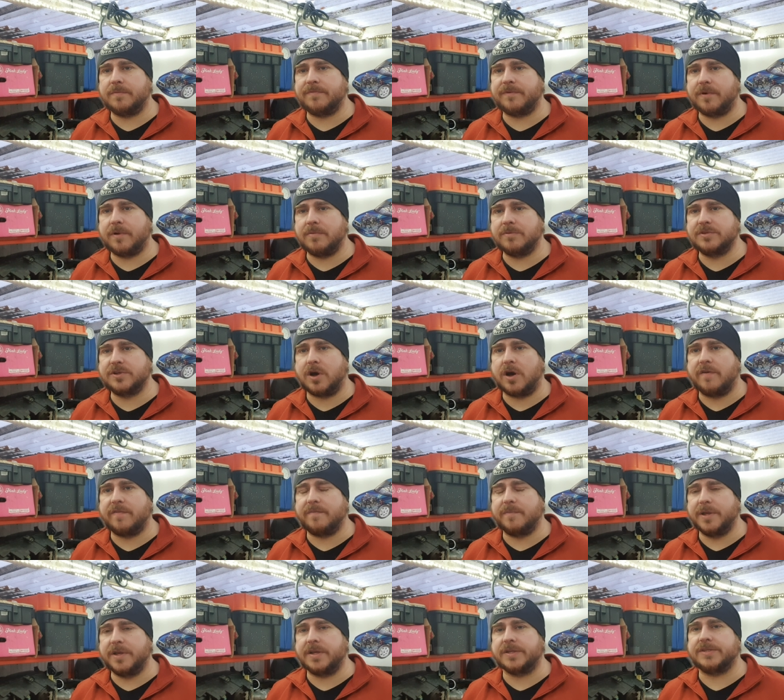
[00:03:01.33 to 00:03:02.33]
it before I was
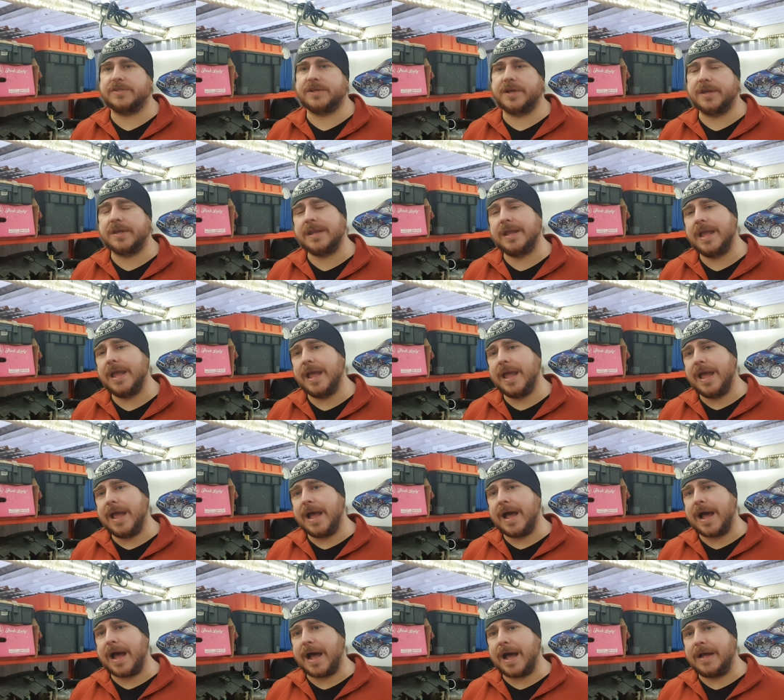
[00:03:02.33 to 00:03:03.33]
coughing my guts out.
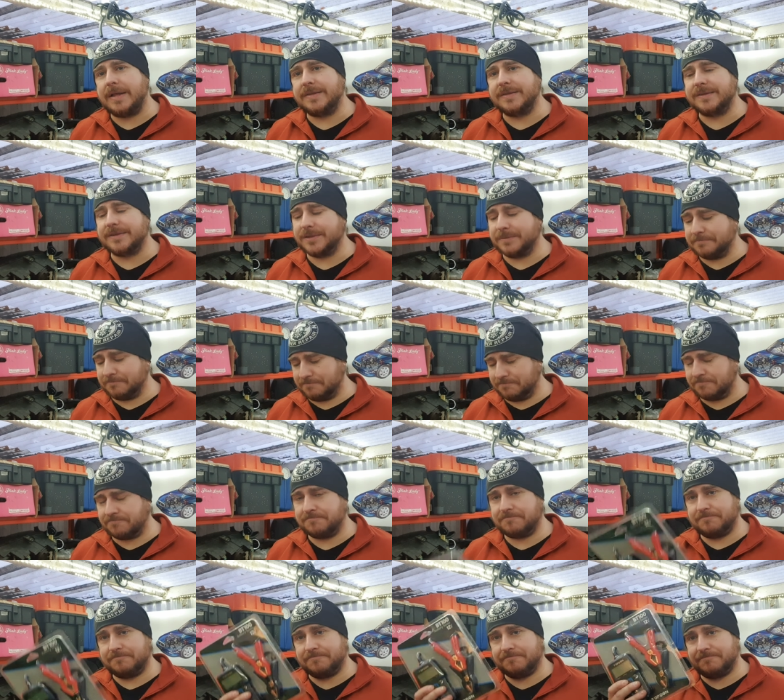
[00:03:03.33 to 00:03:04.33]
And
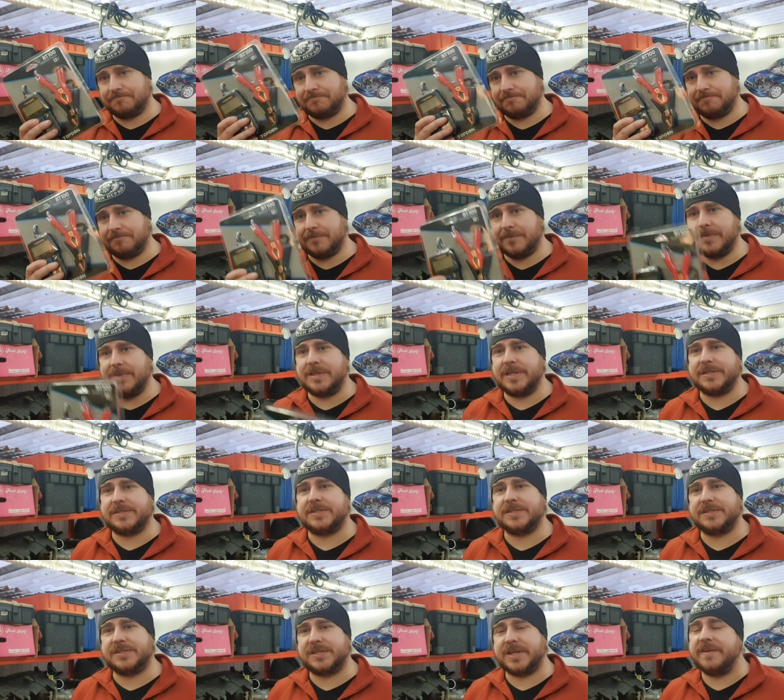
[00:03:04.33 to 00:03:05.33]

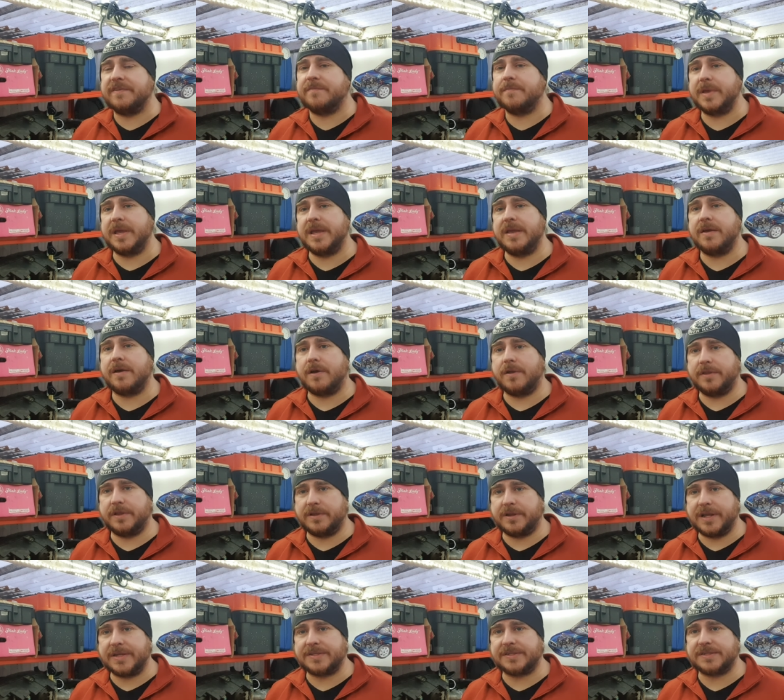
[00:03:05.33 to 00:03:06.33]
this has saved me on
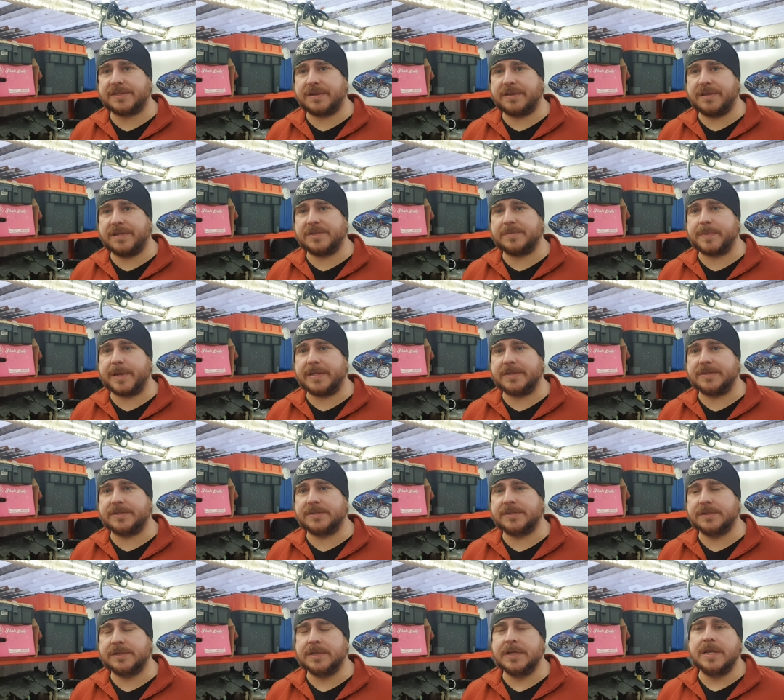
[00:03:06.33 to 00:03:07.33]
unnecessary
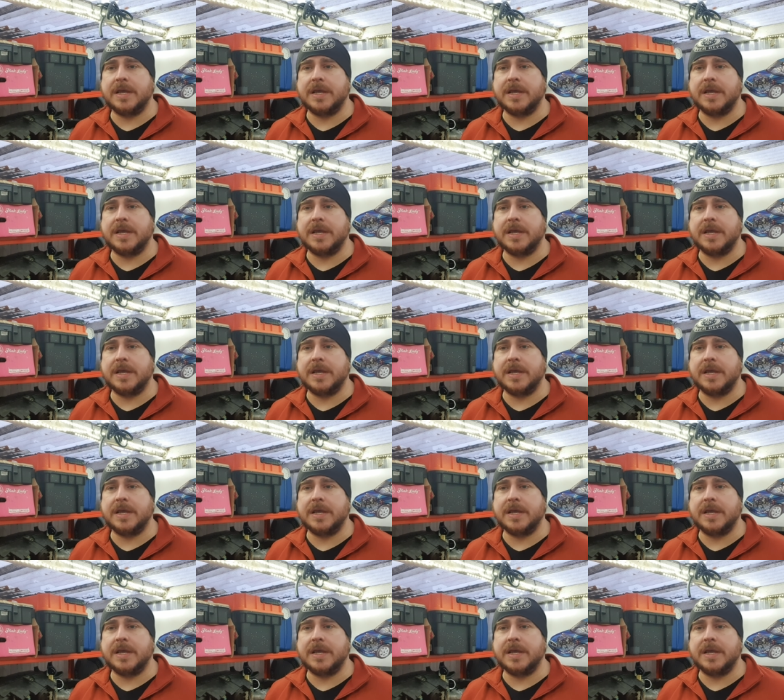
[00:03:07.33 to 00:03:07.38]
expense.